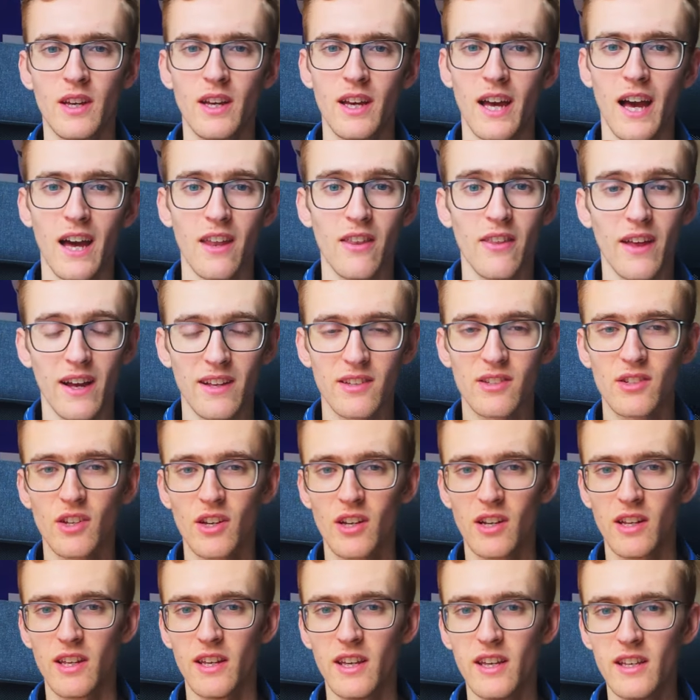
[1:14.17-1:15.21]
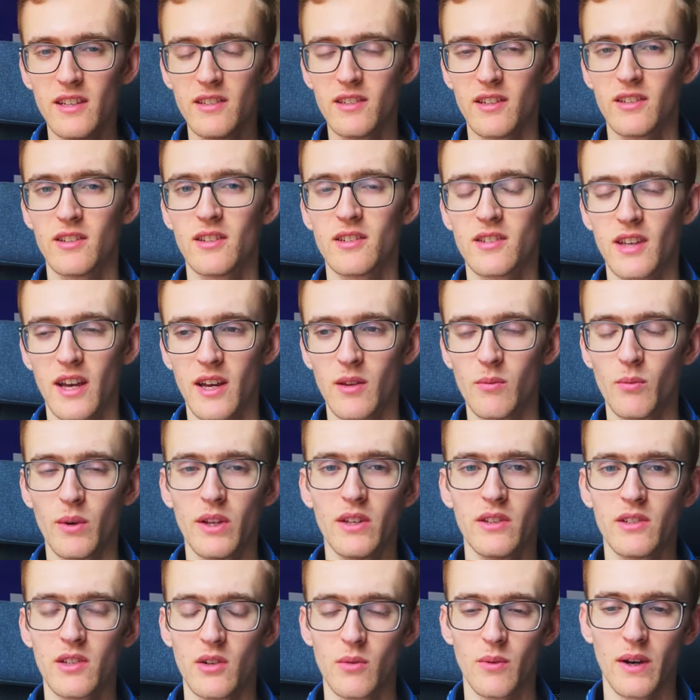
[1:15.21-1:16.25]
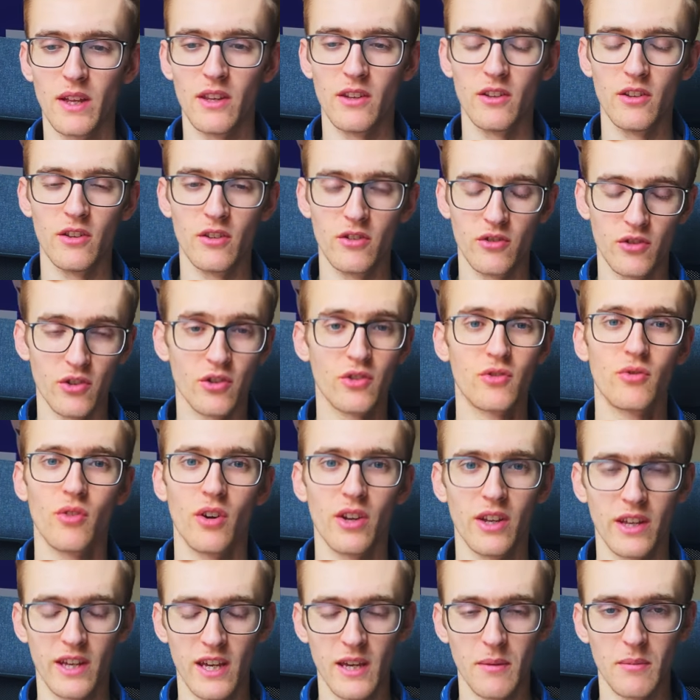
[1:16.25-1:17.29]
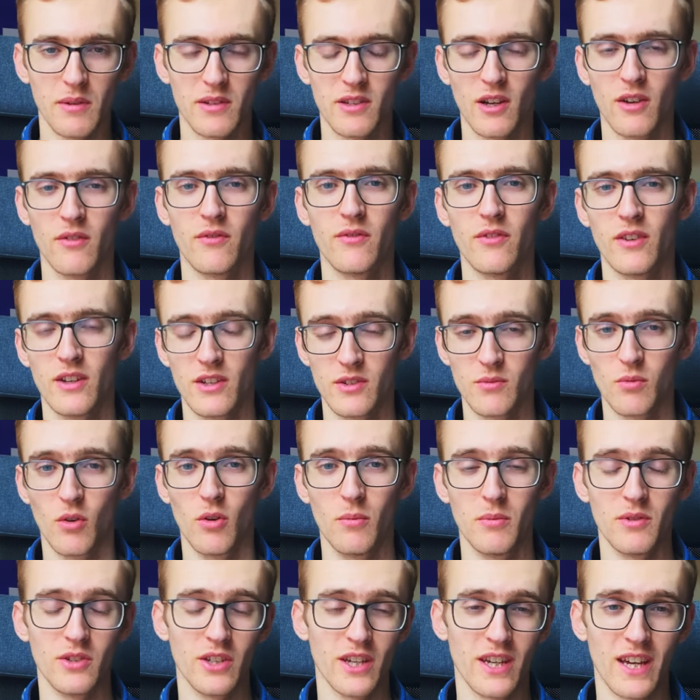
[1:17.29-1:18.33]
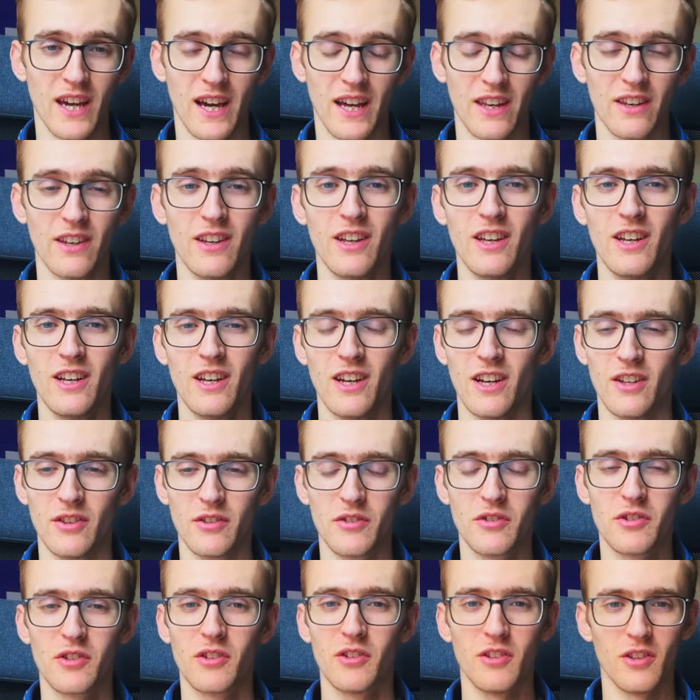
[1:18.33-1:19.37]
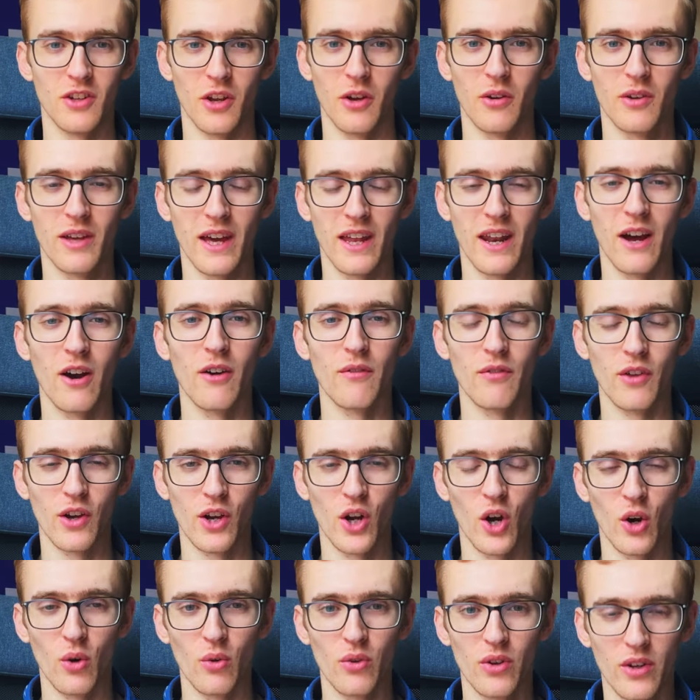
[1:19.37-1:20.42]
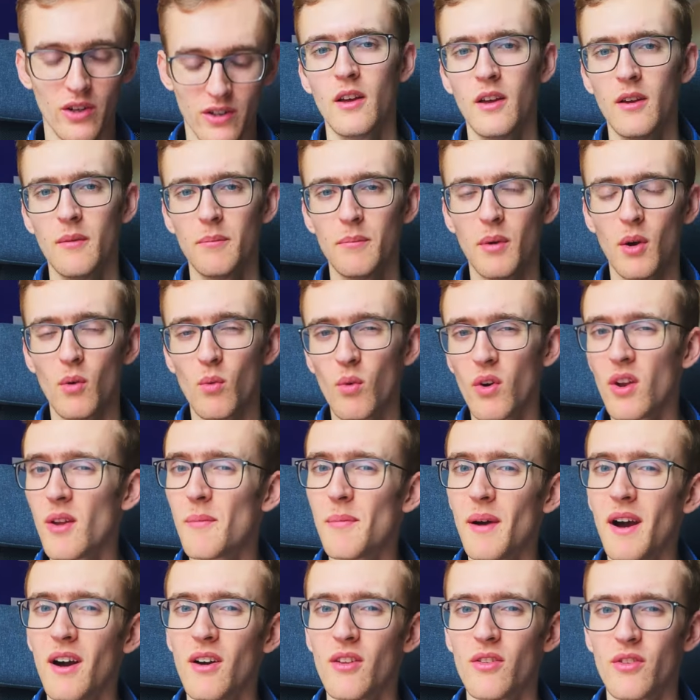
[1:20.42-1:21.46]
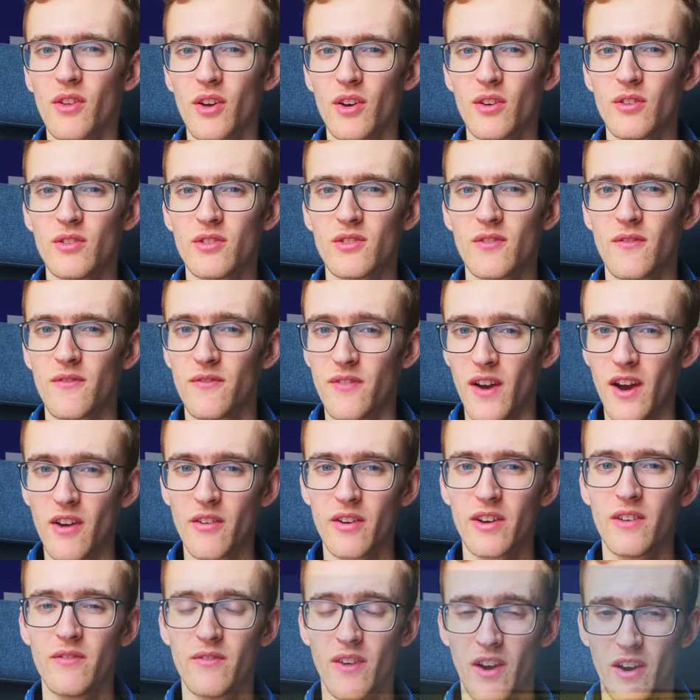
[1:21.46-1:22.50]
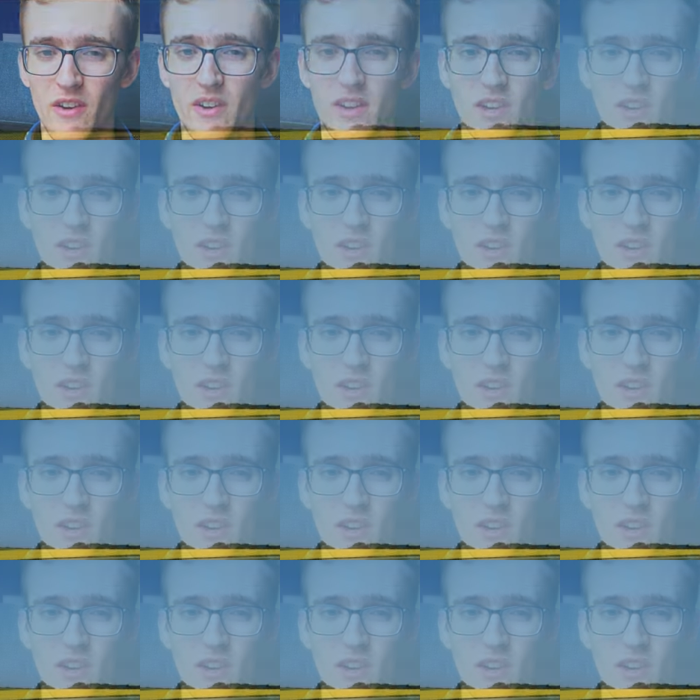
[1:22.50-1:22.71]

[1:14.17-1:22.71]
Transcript: And that's certainly easier to say in winter when you're just trying to keep yourself as warm as you can and, you know, get out of the cold. But what about those very, very